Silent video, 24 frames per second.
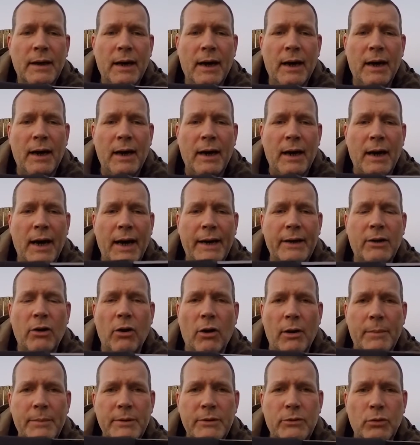High
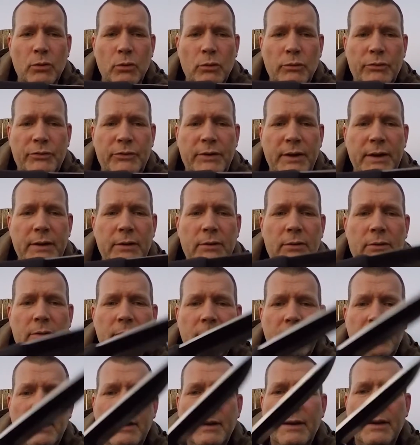carbon tool steel.
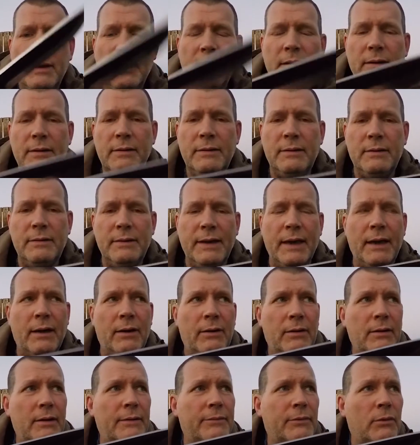
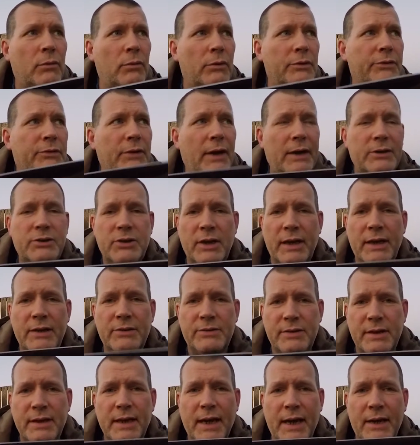Now, of course, I
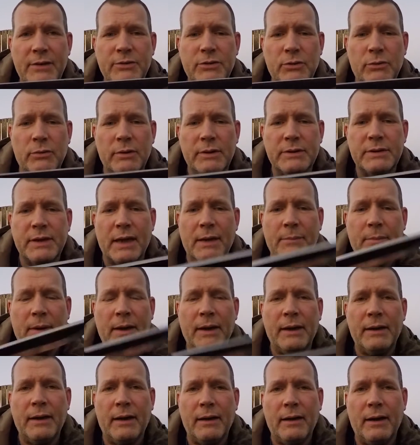changed the edge on it. It's got
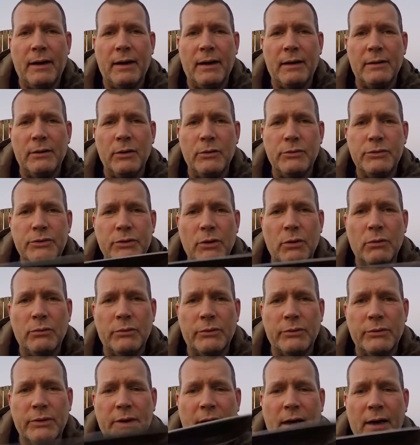my
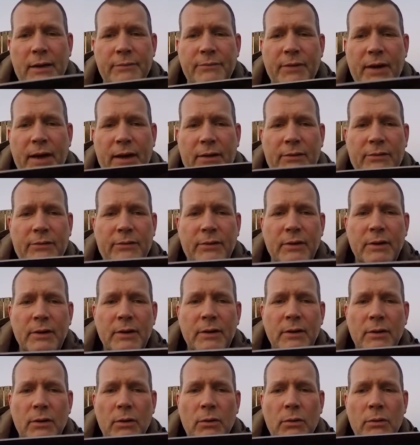low-shouldered convex
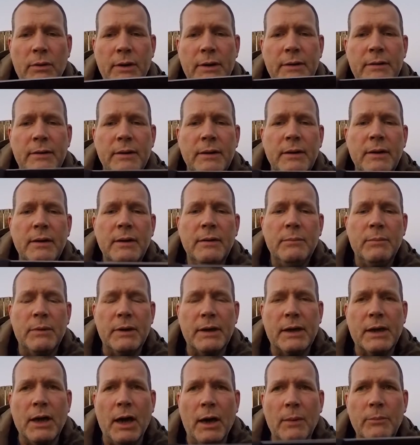on it, but
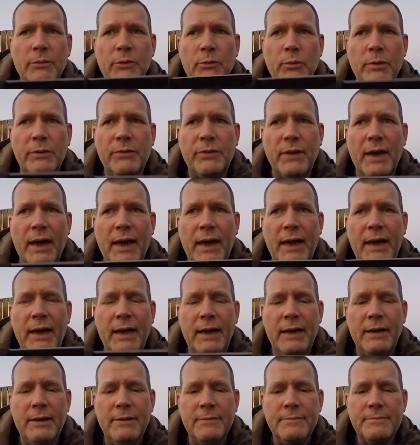it comes with
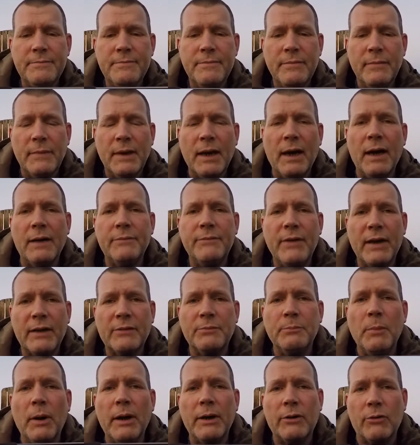a
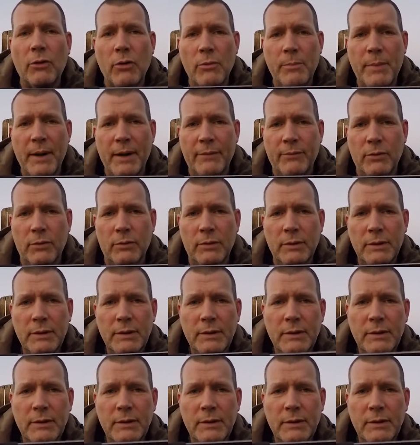convex micro bevel.